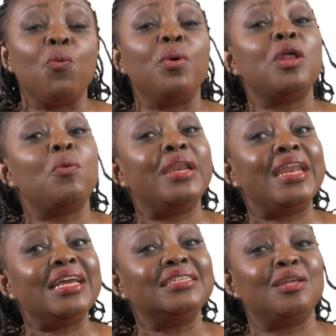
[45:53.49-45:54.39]
when our
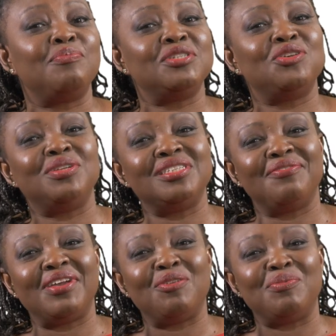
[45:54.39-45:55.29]
next episode is
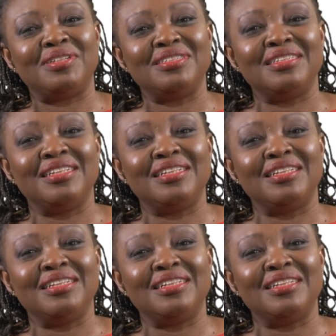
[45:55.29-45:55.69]
available.